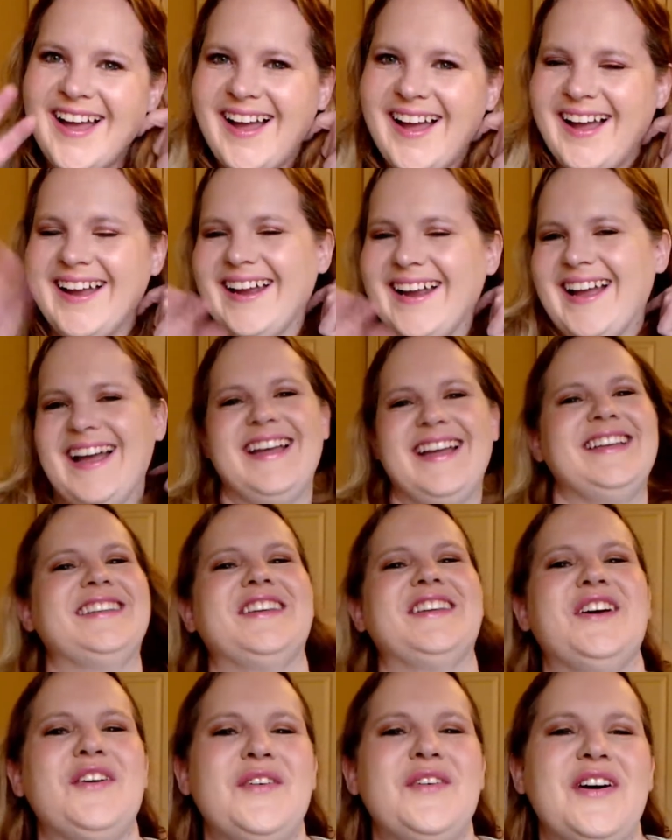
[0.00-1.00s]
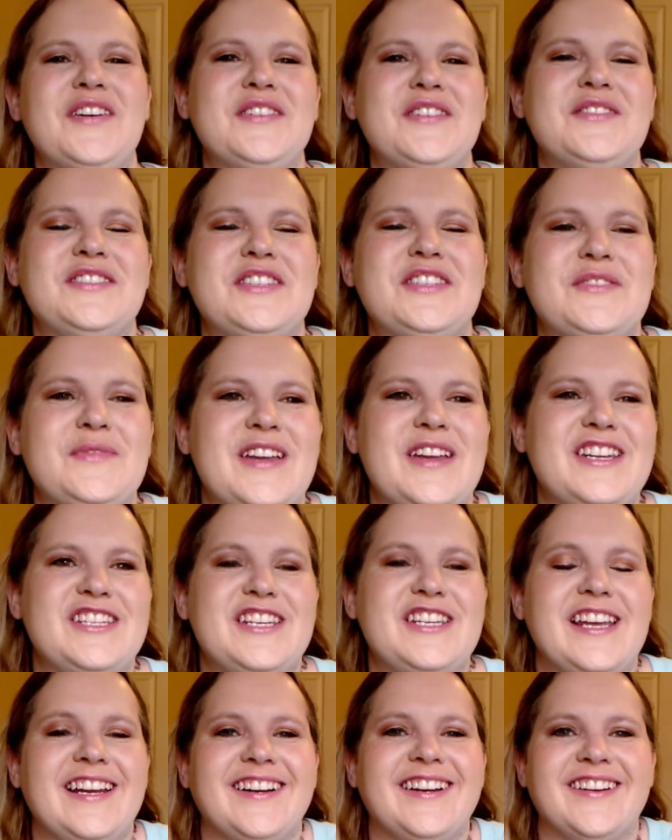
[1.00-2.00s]
Hi guys, welcome to my
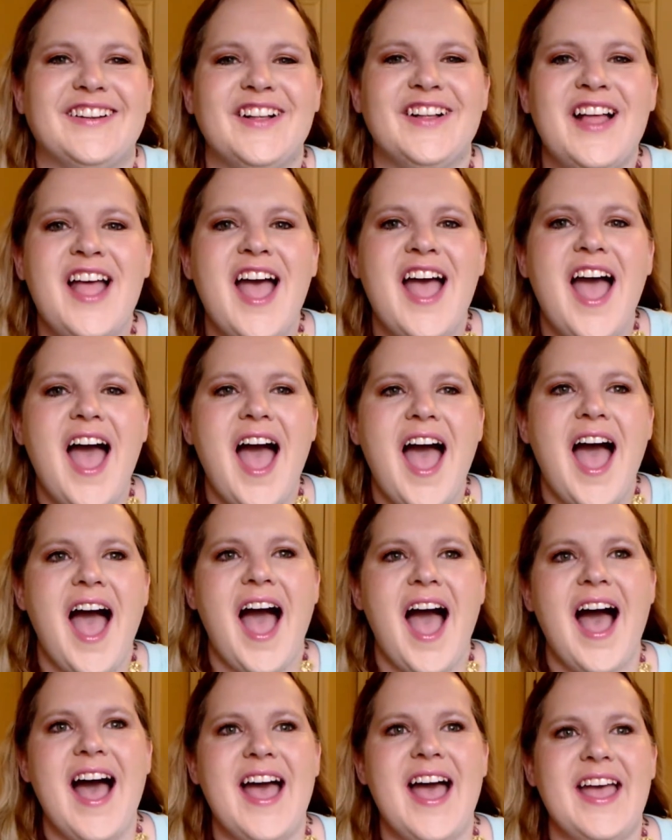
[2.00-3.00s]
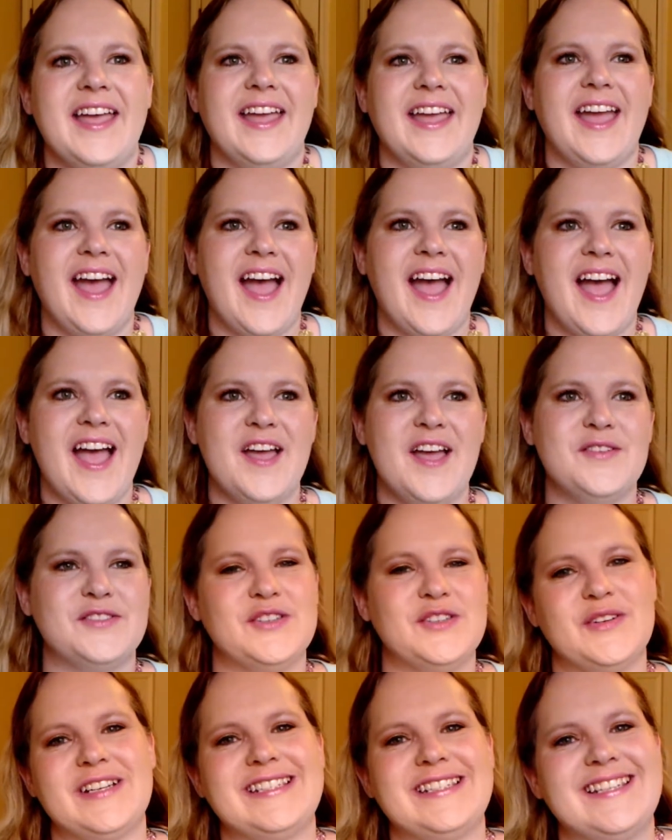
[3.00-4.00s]
channel. I am so
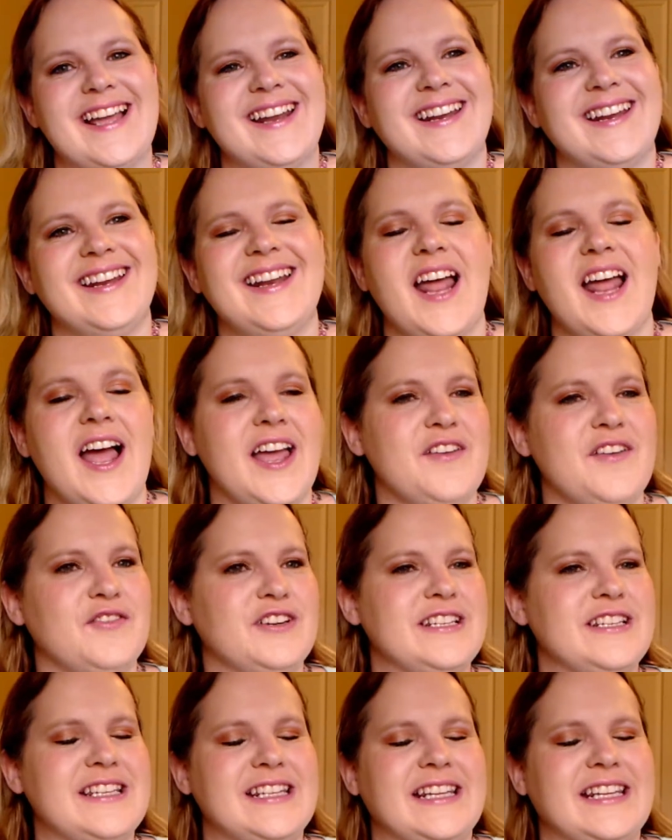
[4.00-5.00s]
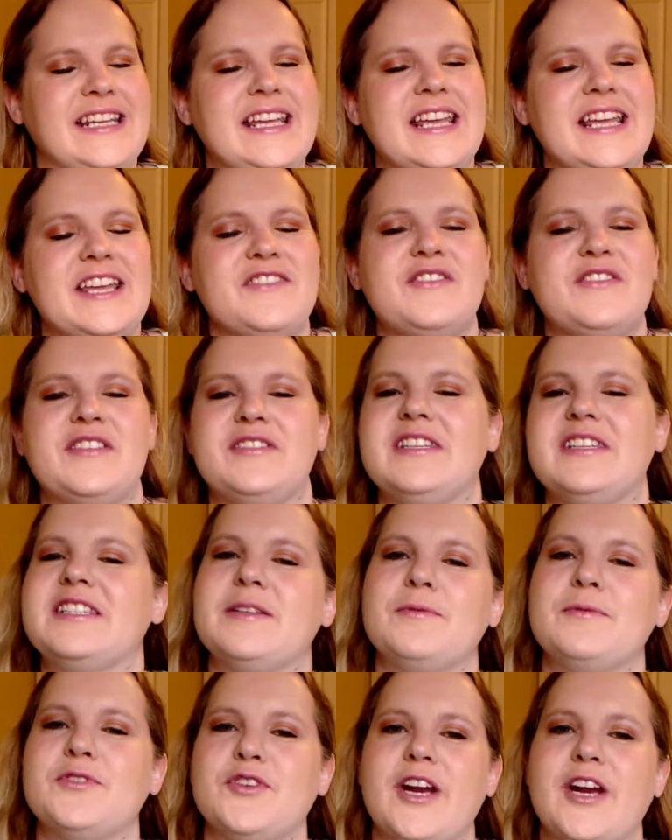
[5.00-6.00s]
excited. I've recently hit 50
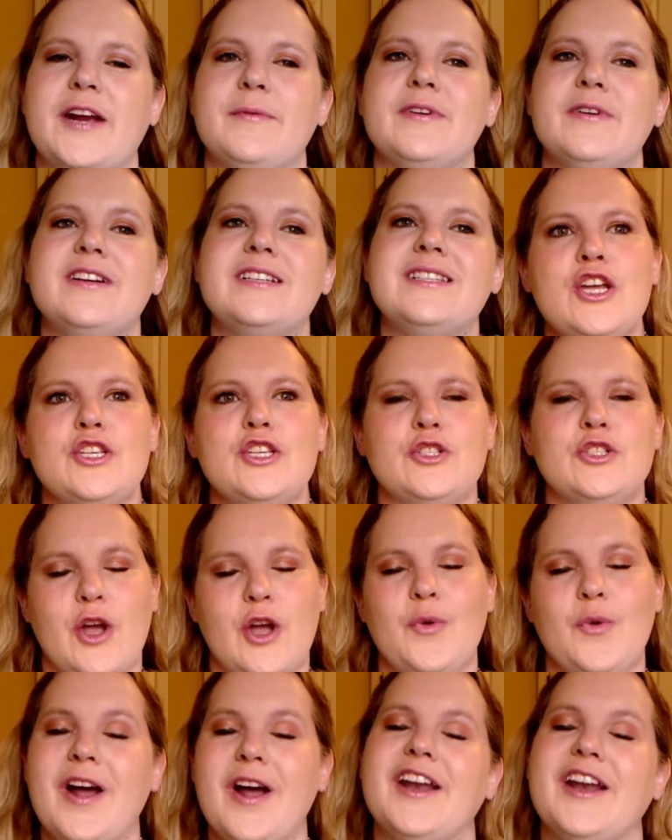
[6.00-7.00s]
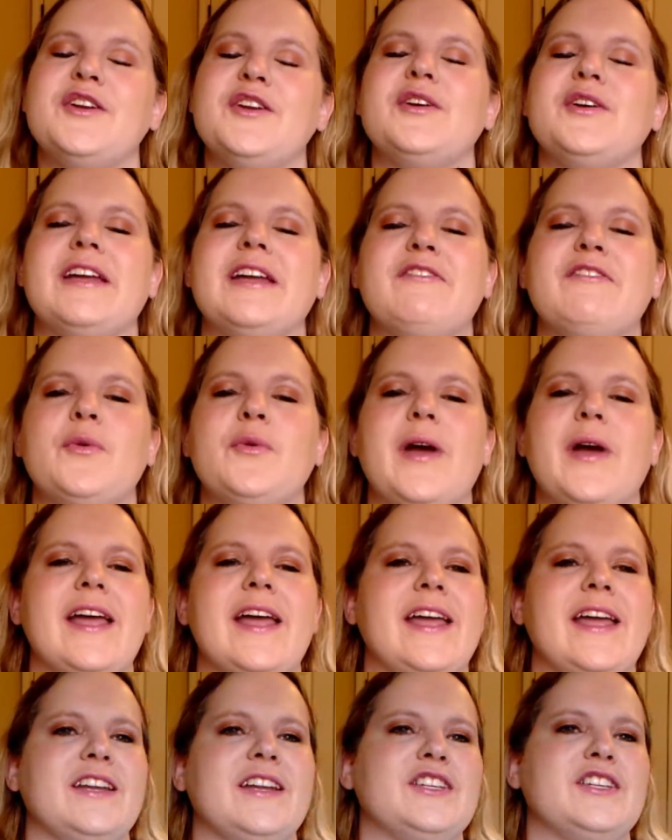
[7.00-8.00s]
subscribers, so I want to do a
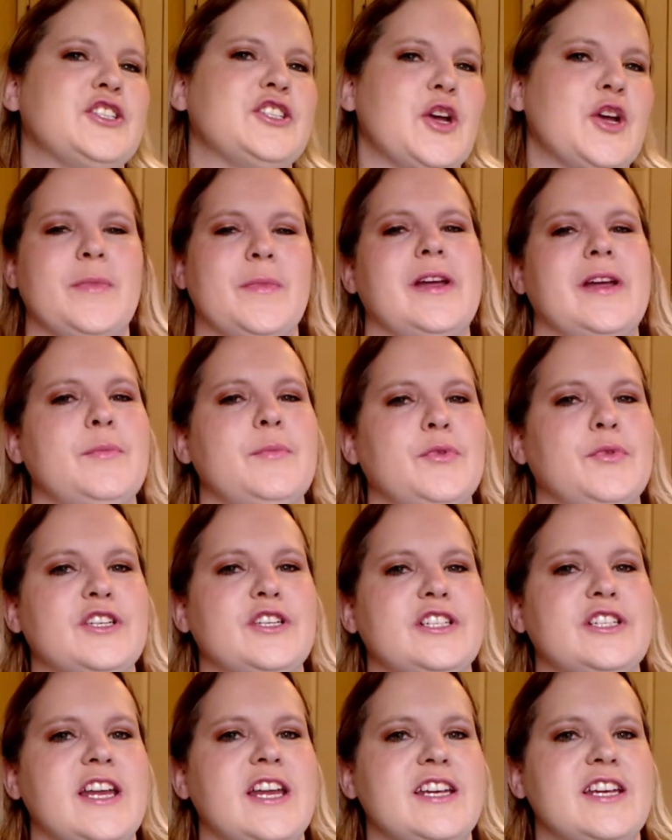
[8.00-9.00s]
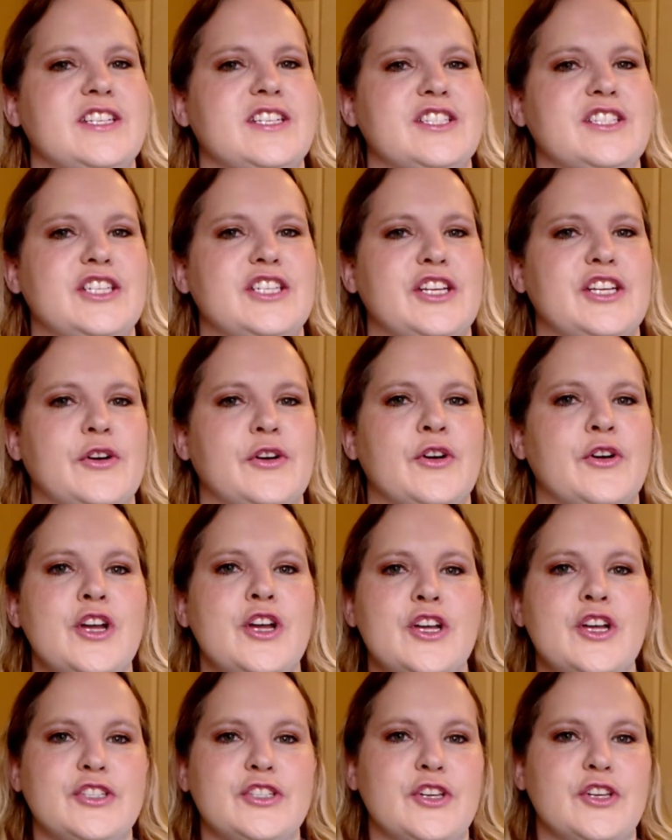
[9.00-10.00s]
giveaway to show my appreciation to you.
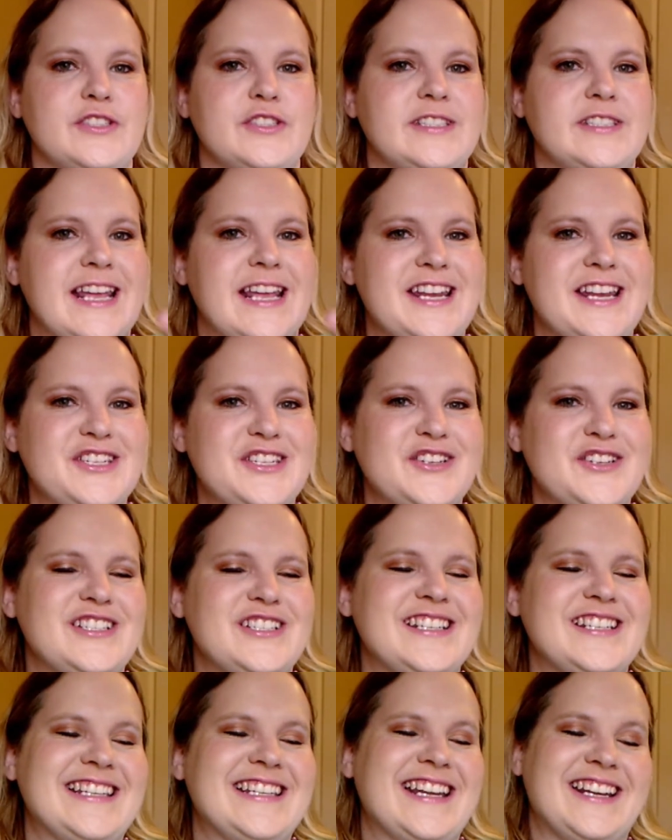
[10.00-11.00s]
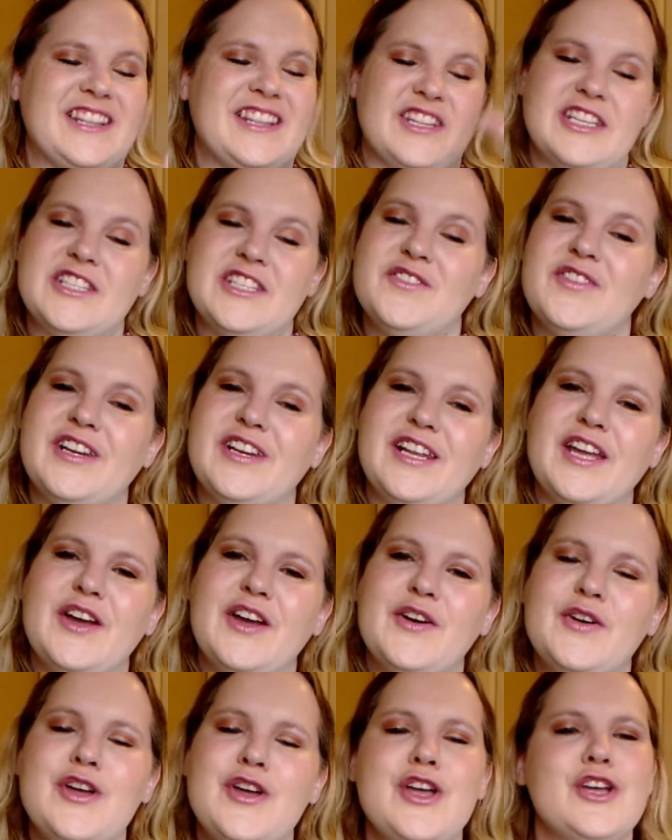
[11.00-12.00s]
So stay tuned to the end of this
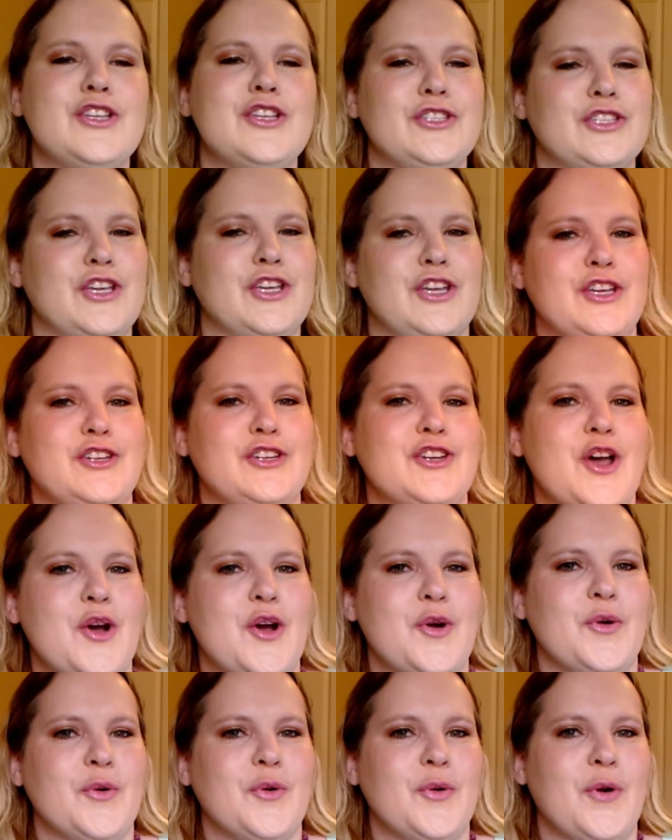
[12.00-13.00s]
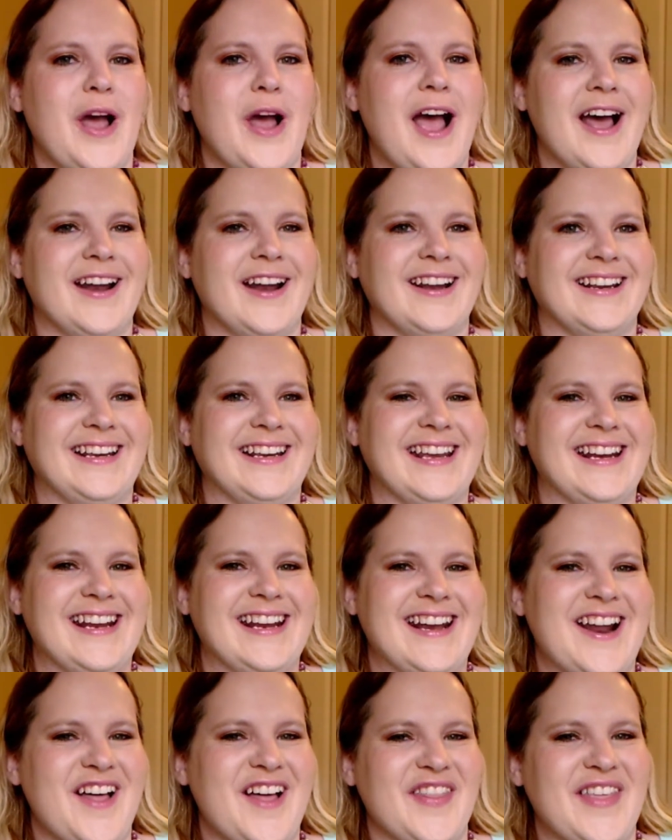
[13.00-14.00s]
video so you know how to get in
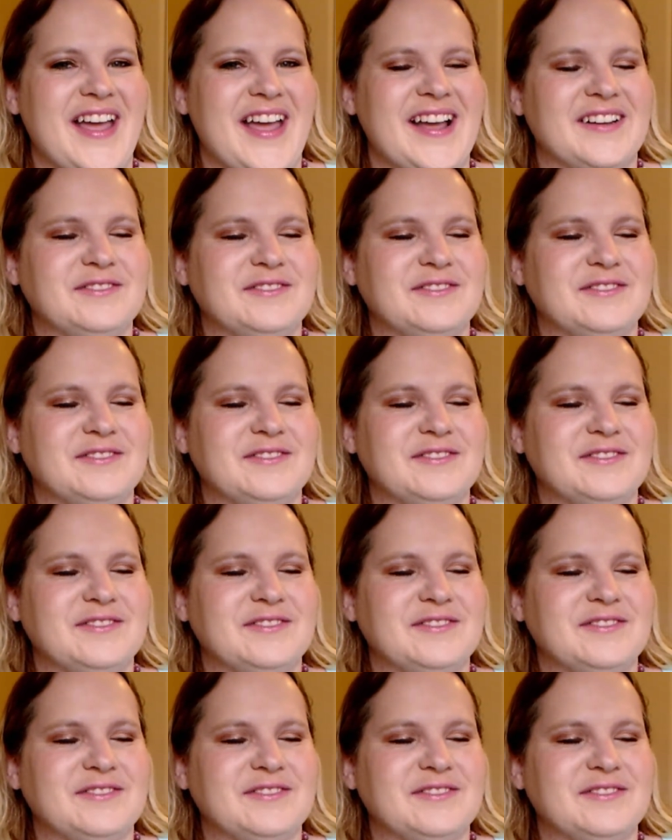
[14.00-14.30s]
on that.